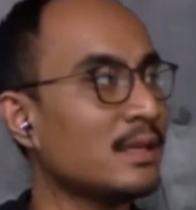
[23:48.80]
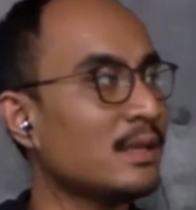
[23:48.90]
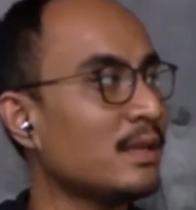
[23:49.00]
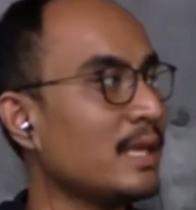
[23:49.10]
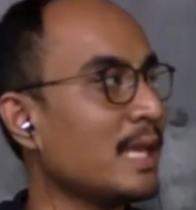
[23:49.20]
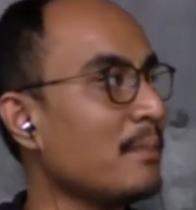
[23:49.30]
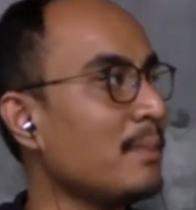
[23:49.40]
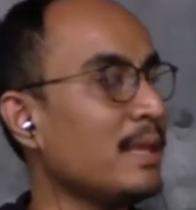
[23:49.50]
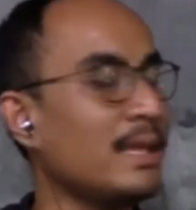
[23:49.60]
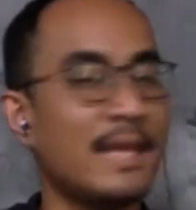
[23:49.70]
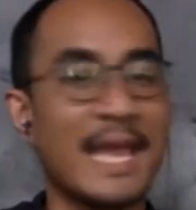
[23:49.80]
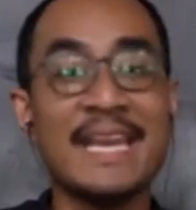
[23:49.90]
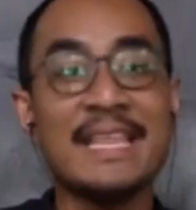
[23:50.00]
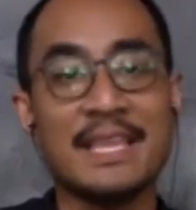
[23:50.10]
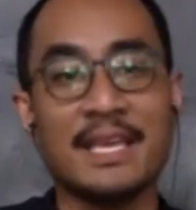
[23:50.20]
it can be
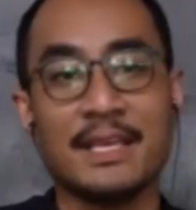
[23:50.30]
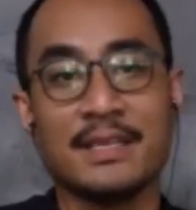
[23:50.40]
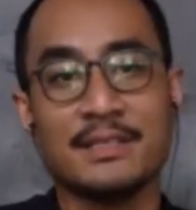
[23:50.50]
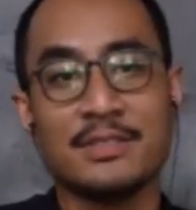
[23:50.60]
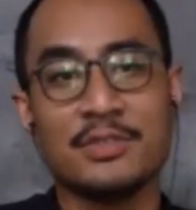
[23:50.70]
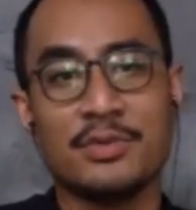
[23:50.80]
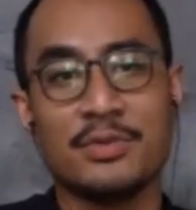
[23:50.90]
anything. So